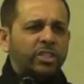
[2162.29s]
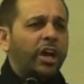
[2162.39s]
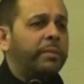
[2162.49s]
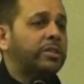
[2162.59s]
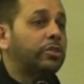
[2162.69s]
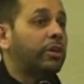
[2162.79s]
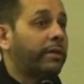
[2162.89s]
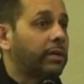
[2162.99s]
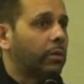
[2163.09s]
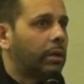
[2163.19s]
And his job
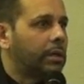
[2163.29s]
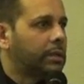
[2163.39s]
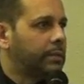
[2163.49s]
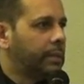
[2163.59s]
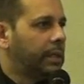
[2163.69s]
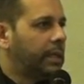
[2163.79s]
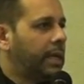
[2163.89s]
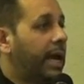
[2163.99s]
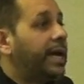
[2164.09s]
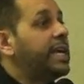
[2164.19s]
is to travel the world.
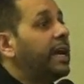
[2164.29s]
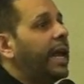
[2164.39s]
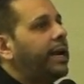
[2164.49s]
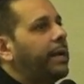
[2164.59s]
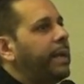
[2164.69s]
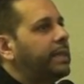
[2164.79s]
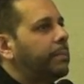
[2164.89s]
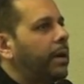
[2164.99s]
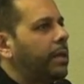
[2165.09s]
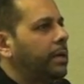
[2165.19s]
A year later,
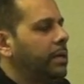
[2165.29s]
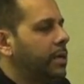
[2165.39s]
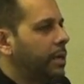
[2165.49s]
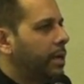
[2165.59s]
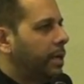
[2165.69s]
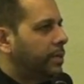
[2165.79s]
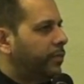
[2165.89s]
I meet the brother.